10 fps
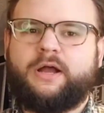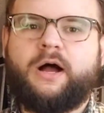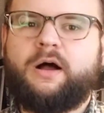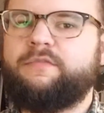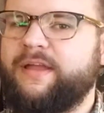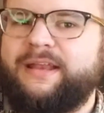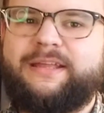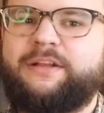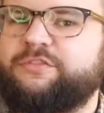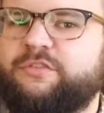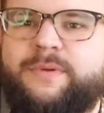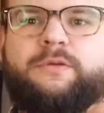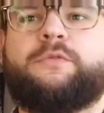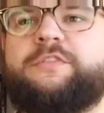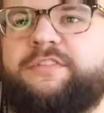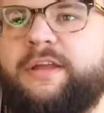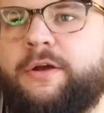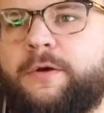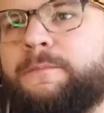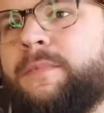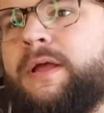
of any instrument or singer.